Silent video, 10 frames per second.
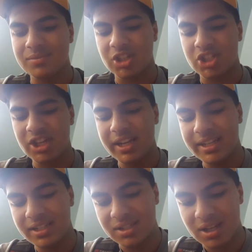The
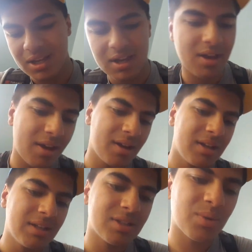cheese,
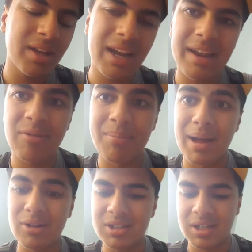it's really not even
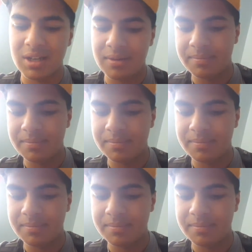melted.